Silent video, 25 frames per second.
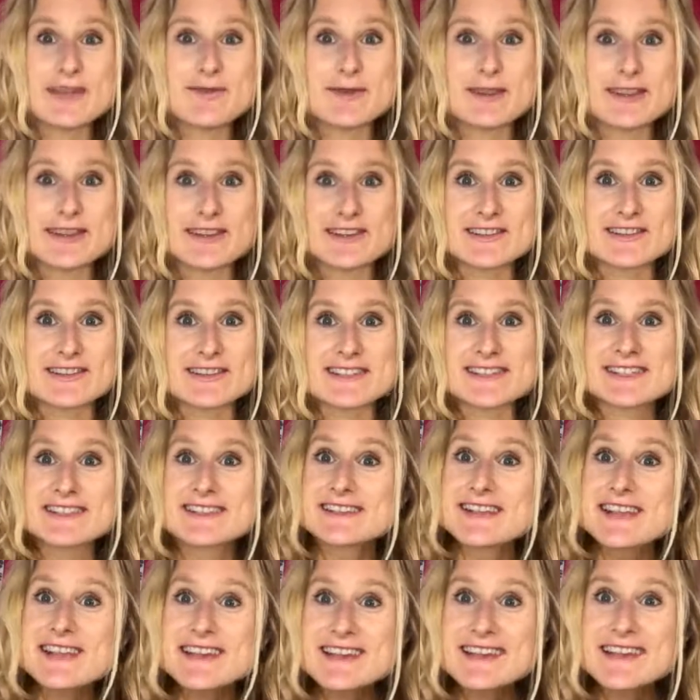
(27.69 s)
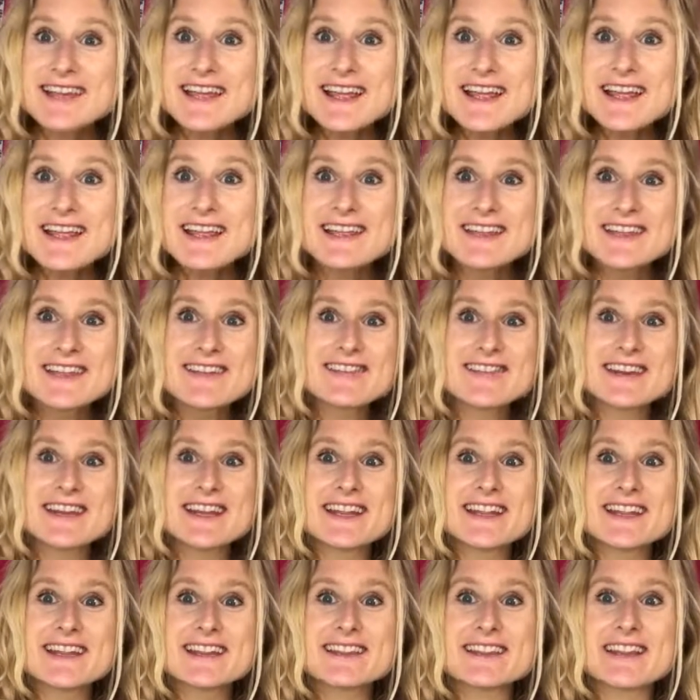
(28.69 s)
because it's Sunday
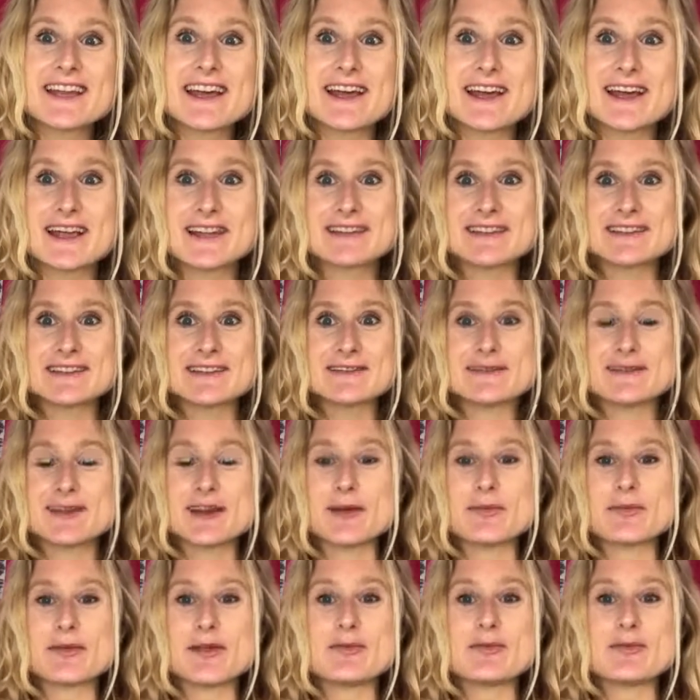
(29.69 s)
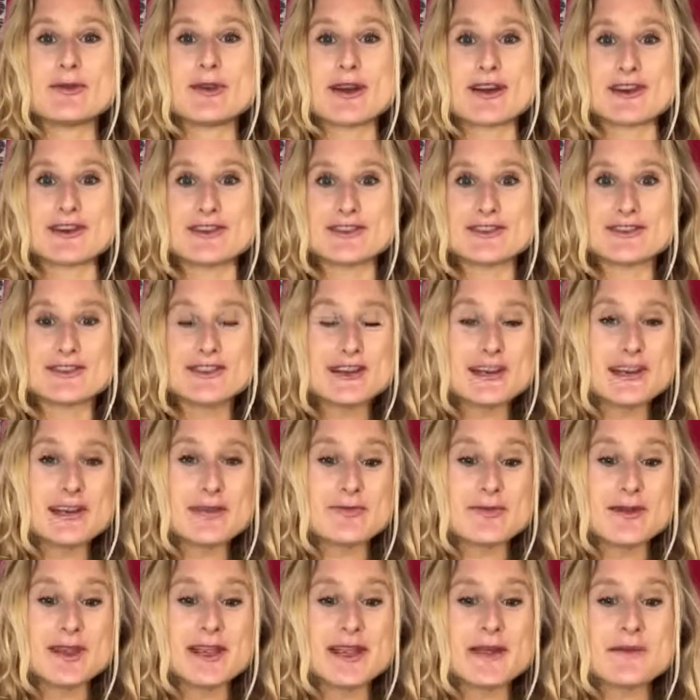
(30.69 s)
evening, that people are
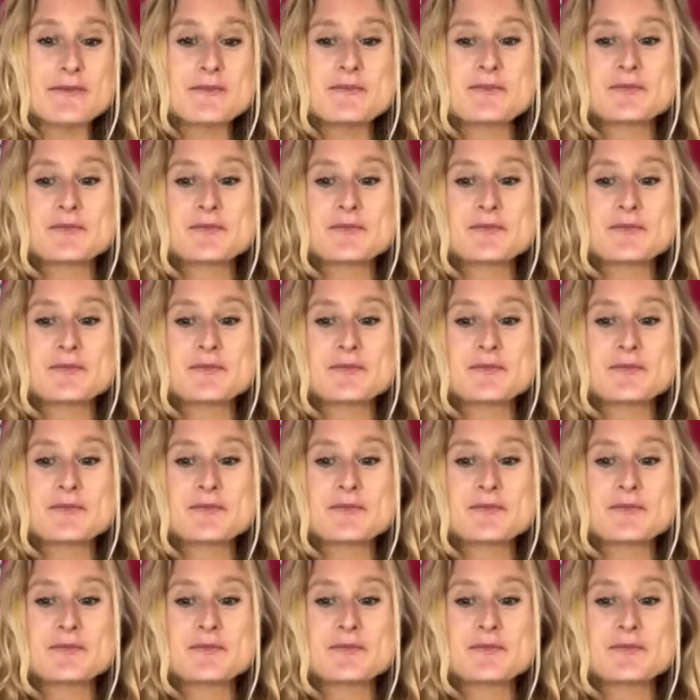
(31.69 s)
joining me.